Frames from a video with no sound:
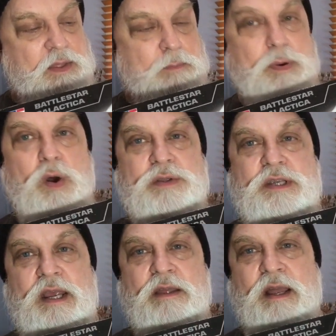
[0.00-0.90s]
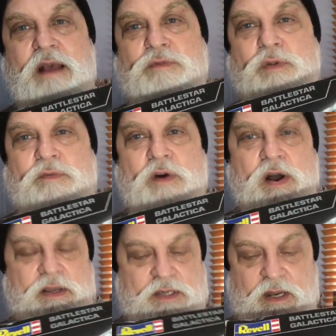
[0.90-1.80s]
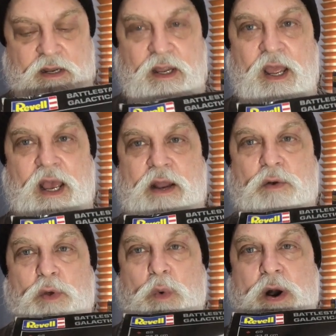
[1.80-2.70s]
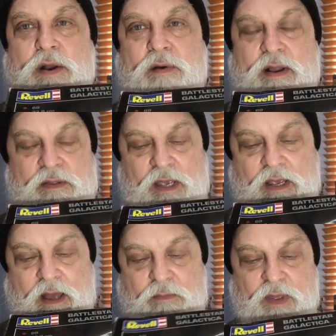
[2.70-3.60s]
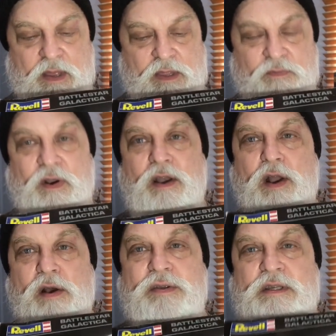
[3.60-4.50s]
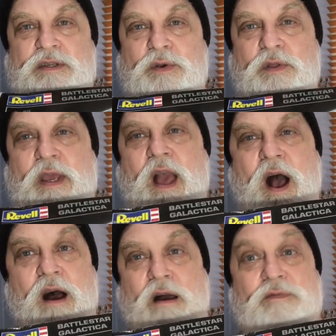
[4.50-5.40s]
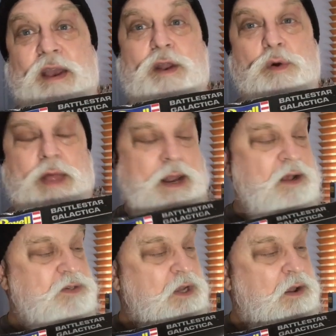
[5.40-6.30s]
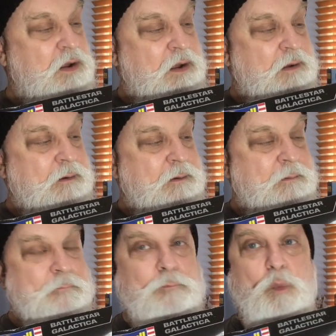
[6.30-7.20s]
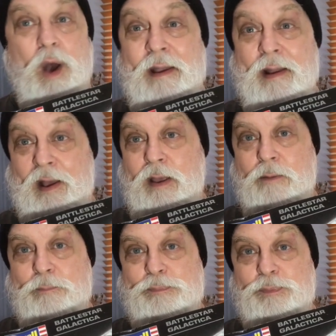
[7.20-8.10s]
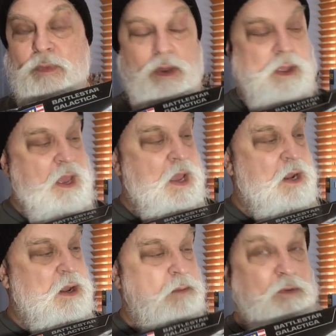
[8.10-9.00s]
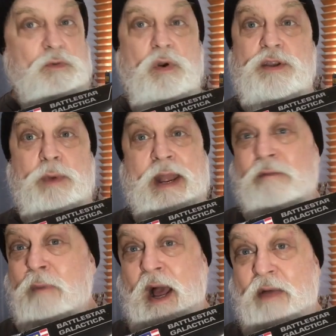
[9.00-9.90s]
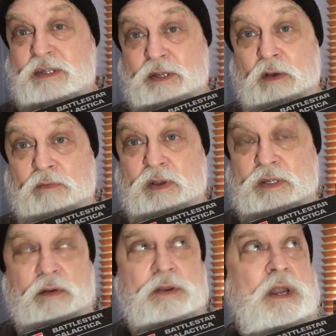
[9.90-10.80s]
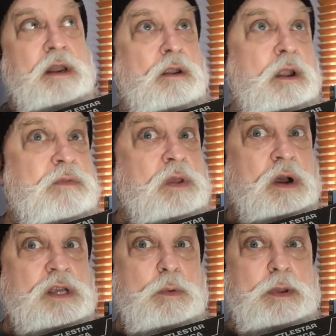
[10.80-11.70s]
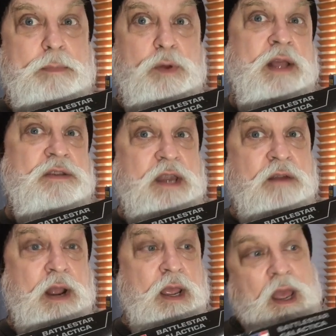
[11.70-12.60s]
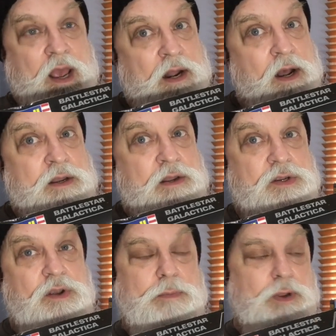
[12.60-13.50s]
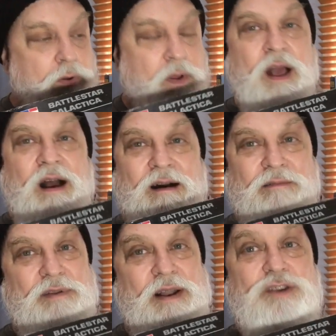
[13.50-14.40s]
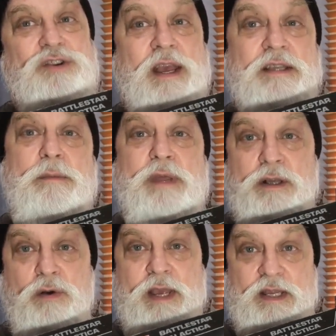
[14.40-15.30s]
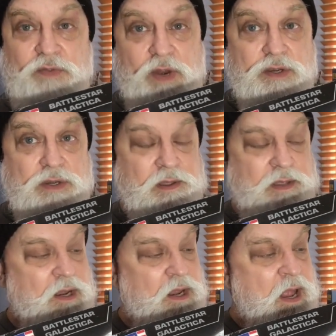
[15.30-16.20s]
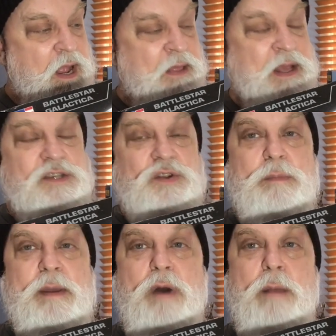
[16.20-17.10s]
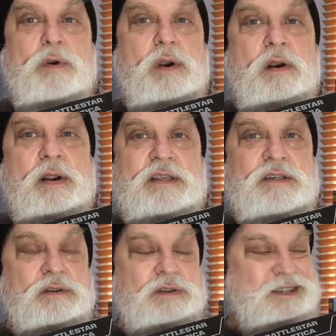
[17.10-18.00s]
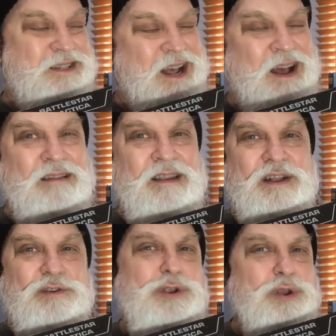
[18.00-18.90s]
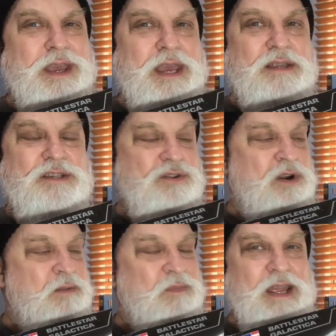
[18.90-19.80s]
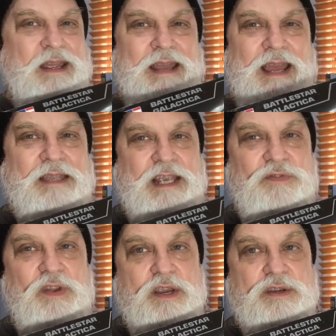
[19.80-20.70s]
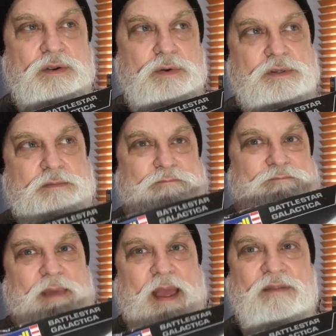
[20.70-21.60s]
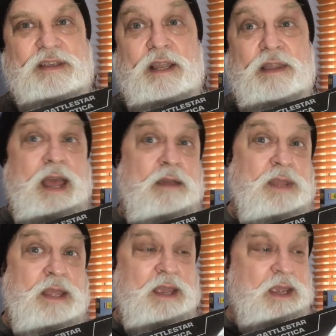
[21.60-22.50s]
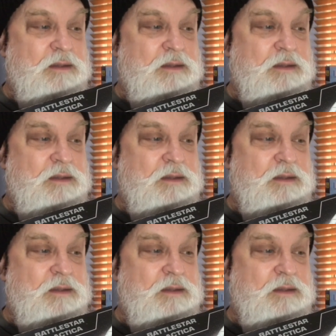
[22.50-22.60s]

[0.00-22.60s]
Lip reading: pods here that have all the fighters in, and all the white around the front nose, this sort of thing. I figured all that out. So one day, and before I do any of my other sci-fi stuff, because I know a lot of you guys want me to build that Stingray, and I do too, but look, I really should get some of these old kits finished, don't you think? And that's sort of been my priority, is not to start new kits, try and get things finished. Of course, having said that, then